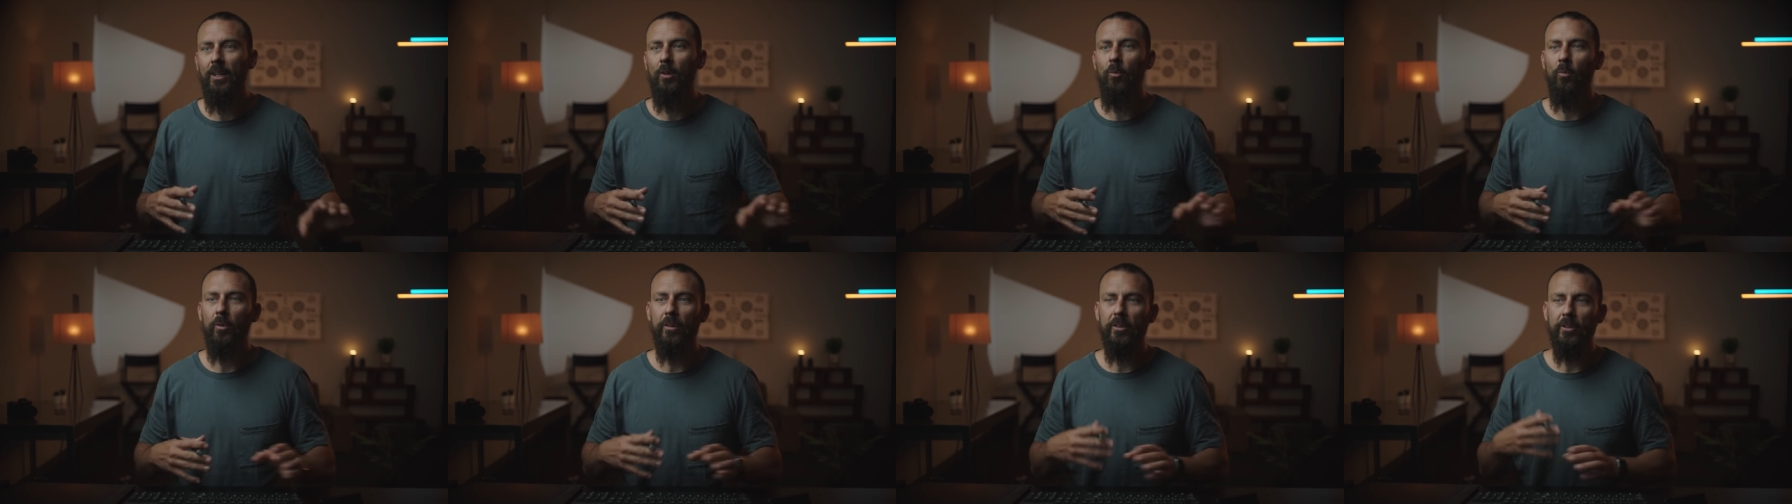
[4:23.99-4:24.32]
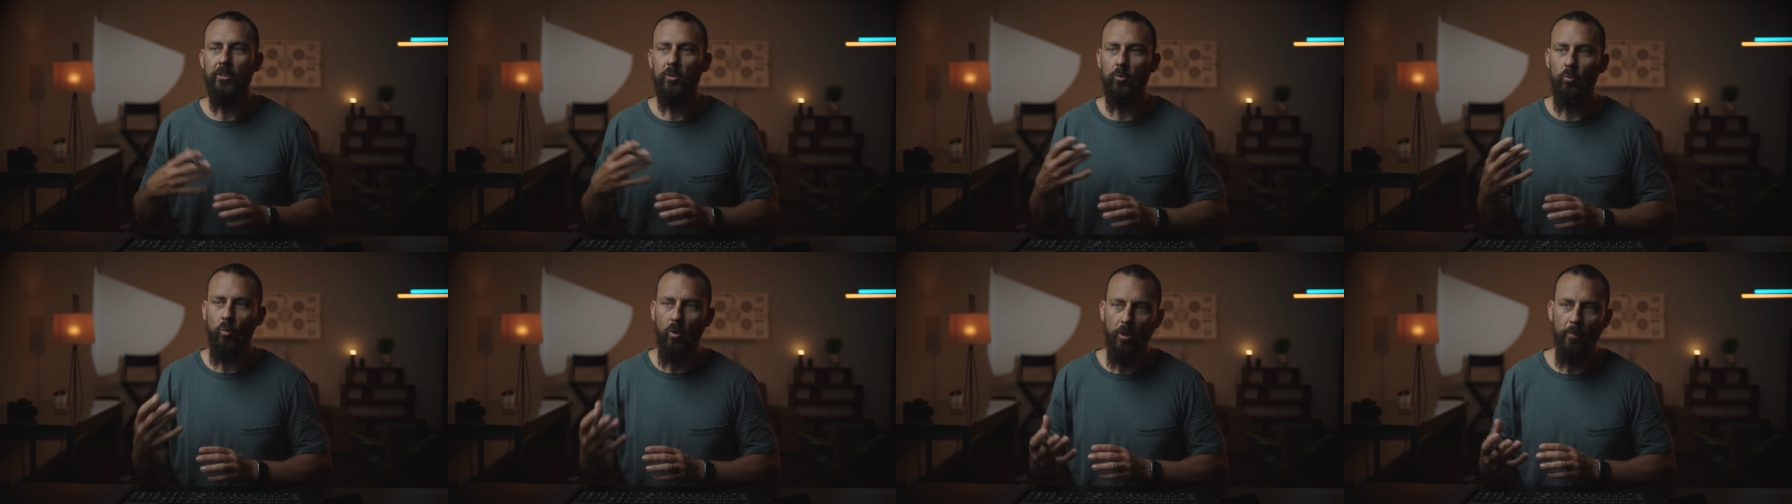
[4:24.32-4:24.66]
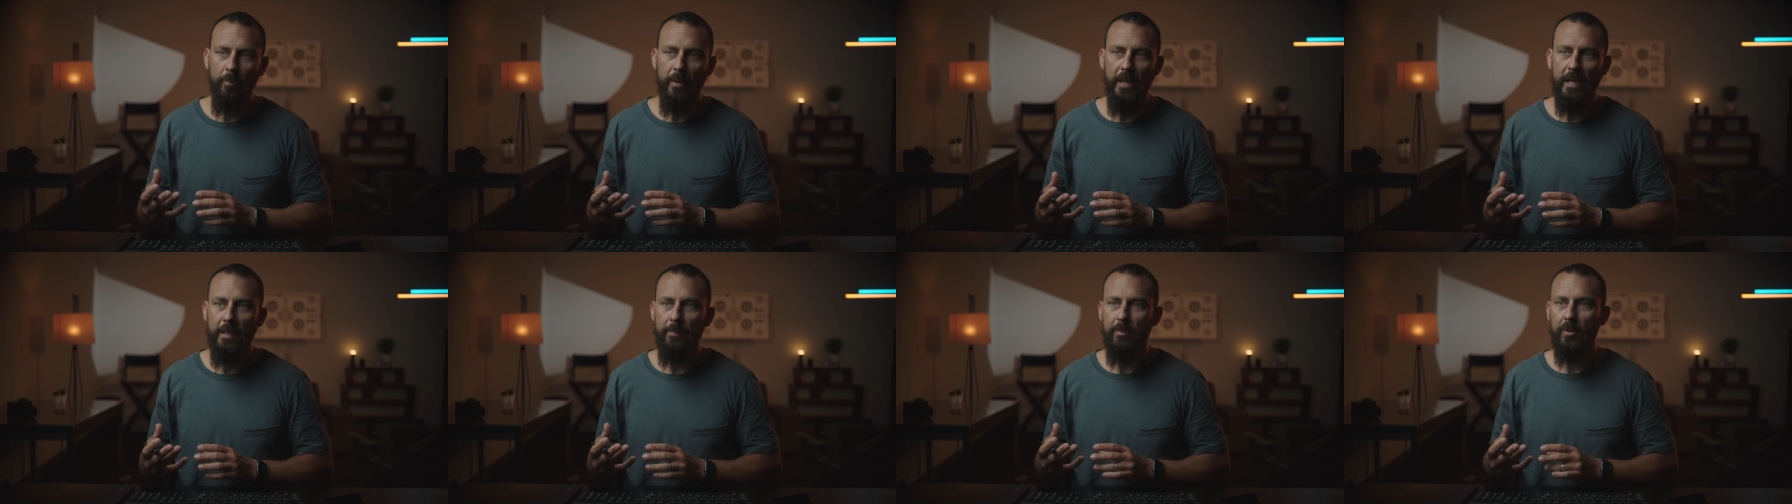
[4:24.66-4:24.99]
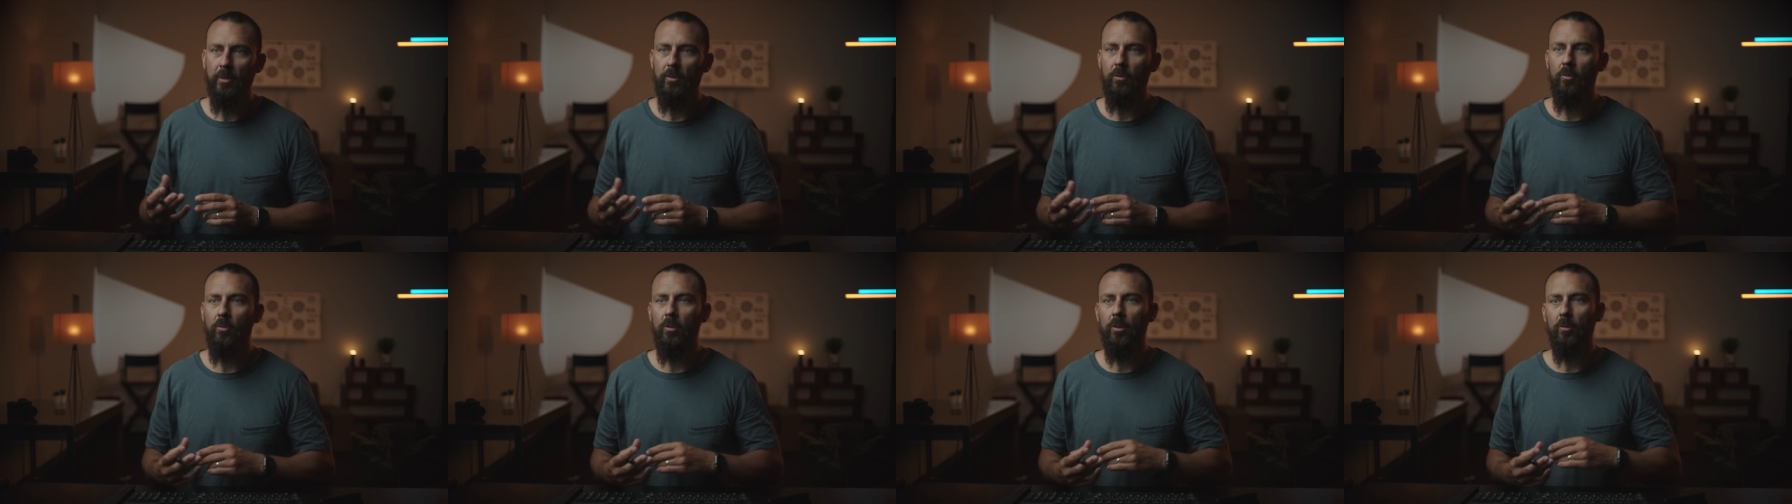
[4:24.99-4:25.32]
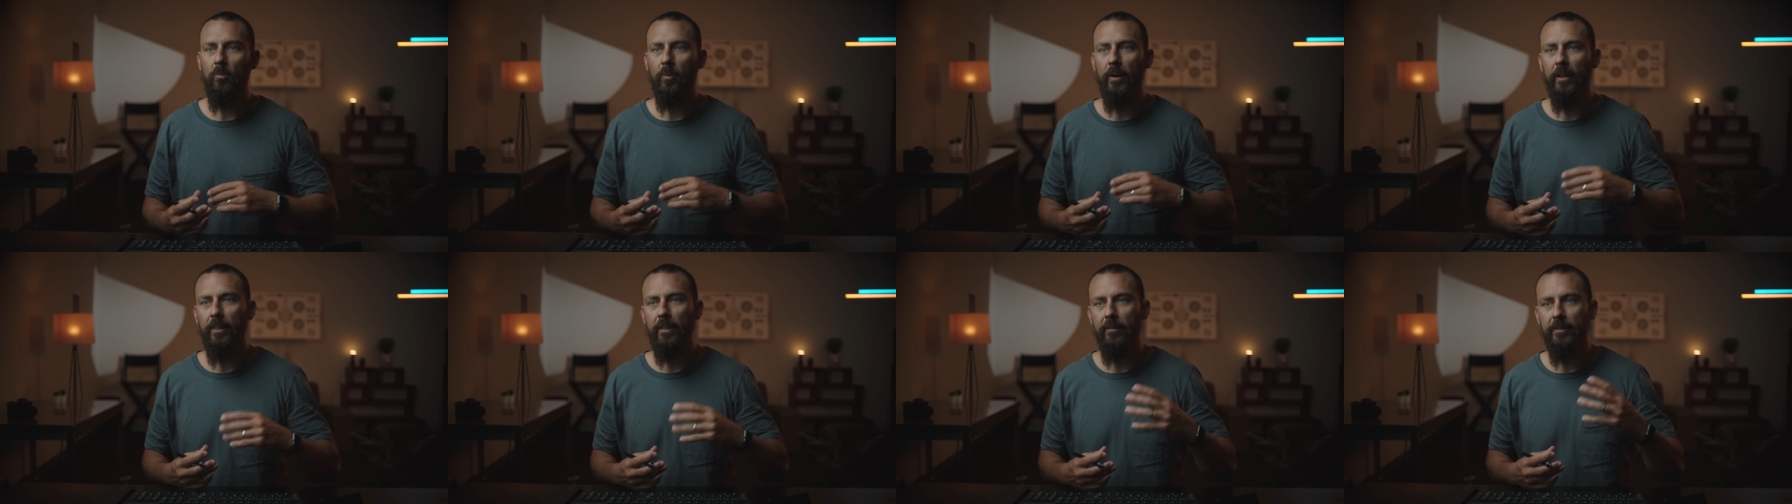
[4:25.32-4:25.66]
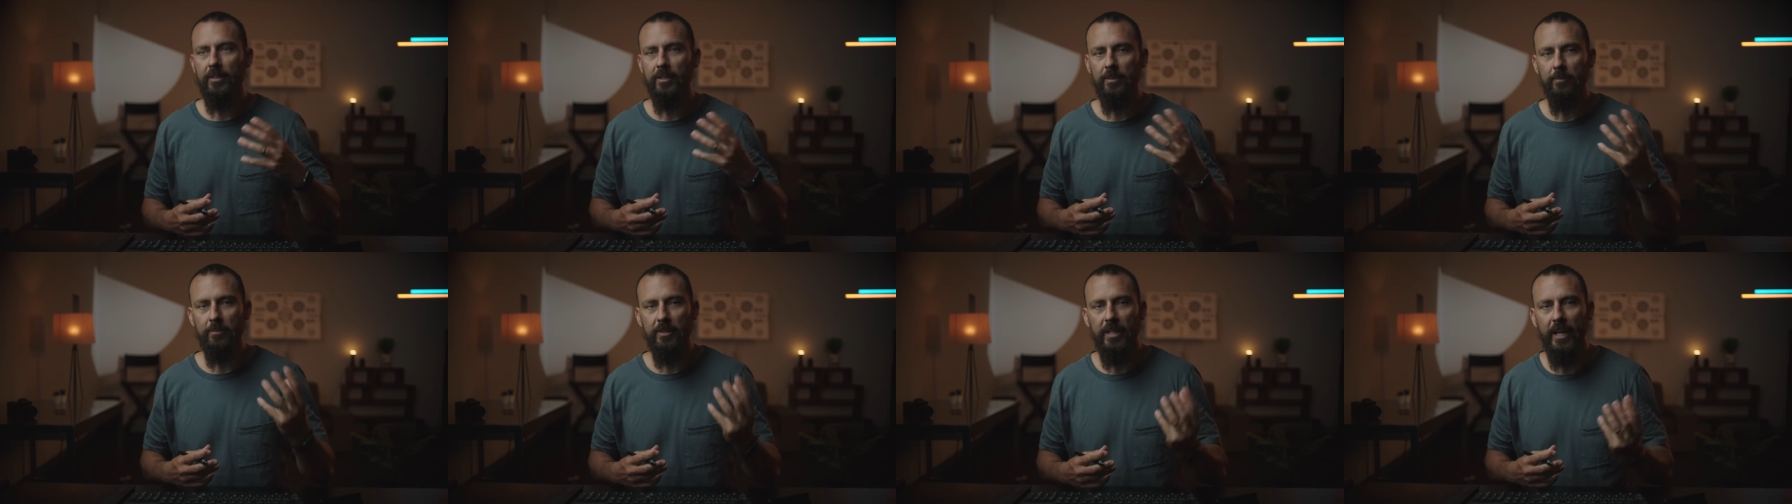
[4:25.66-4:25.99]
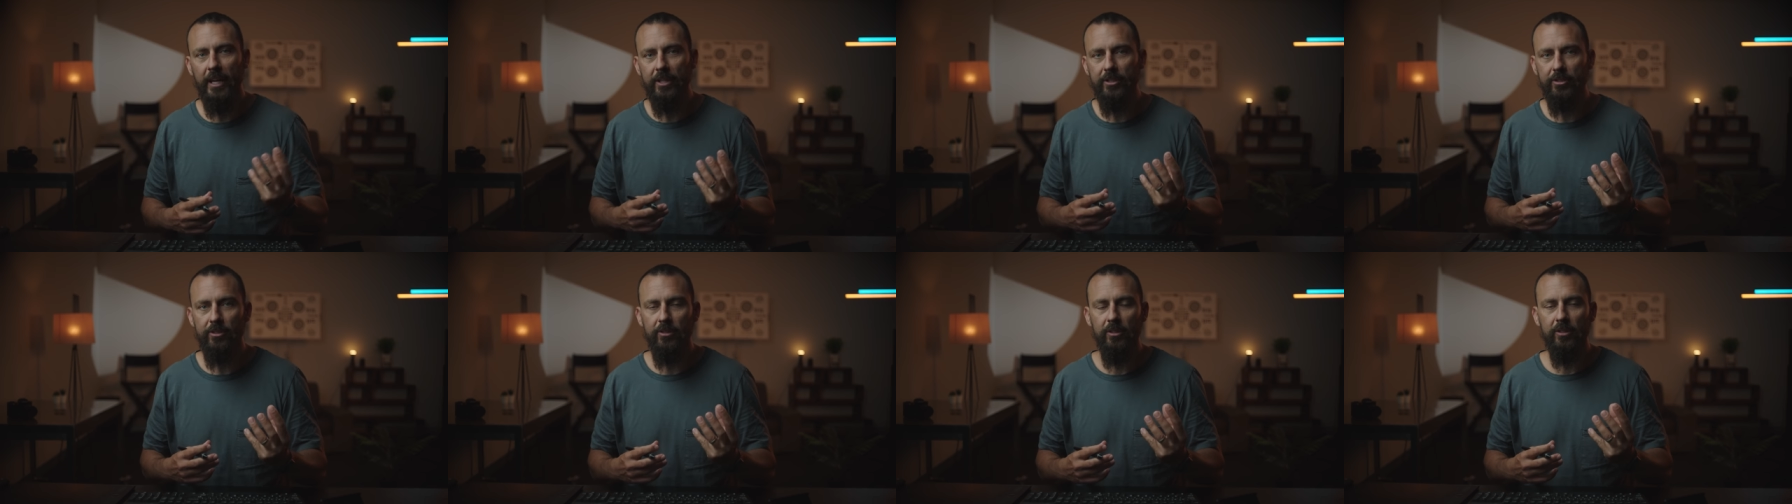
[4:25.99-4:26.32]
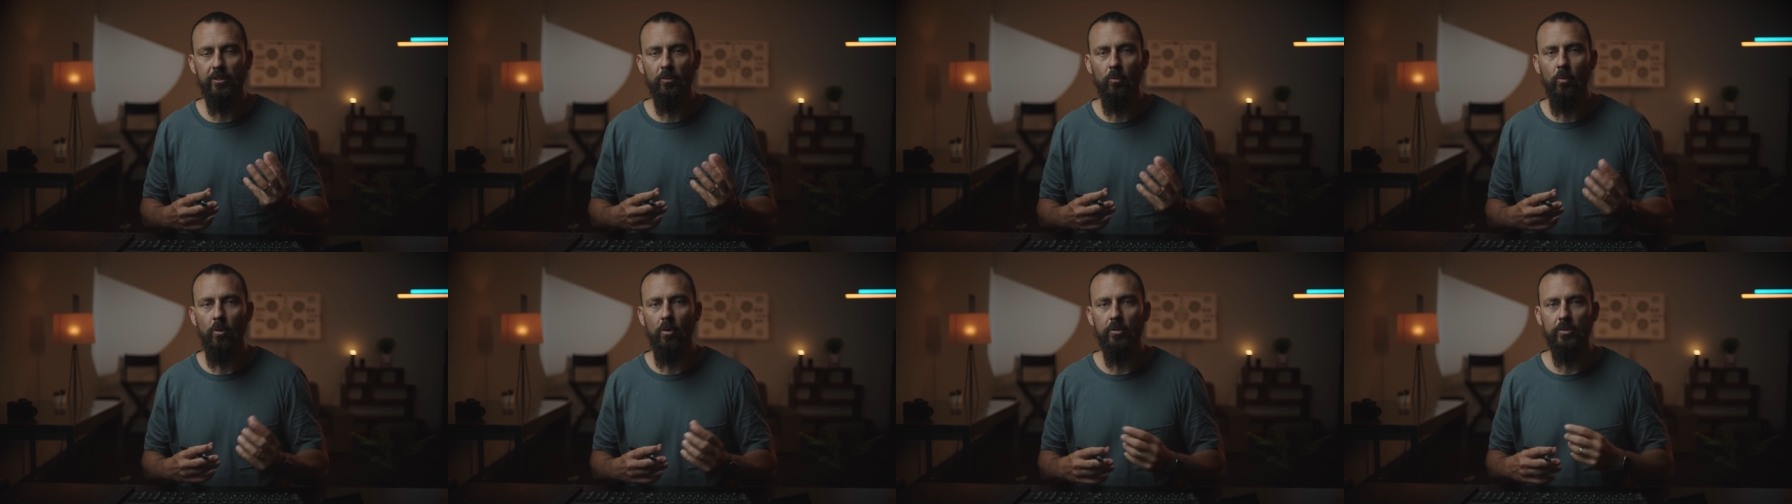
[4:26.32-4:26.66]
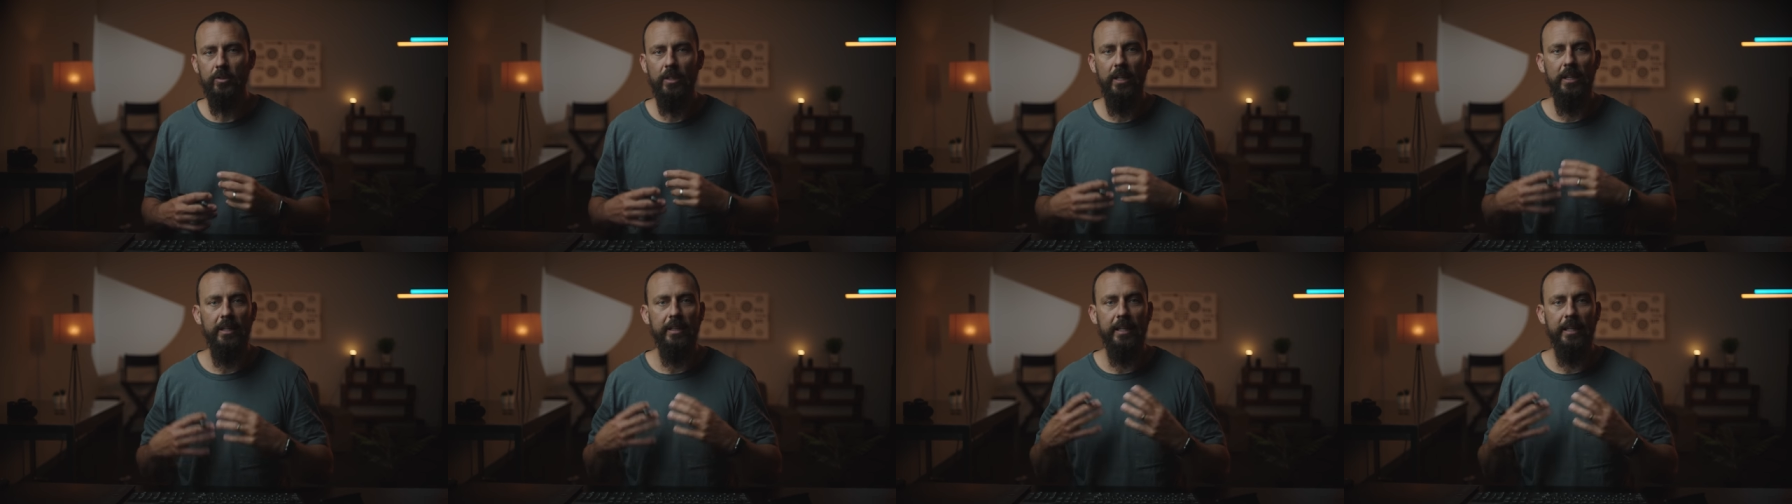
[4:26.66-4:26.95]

where there's wallpaper or where there is some texture on the walls,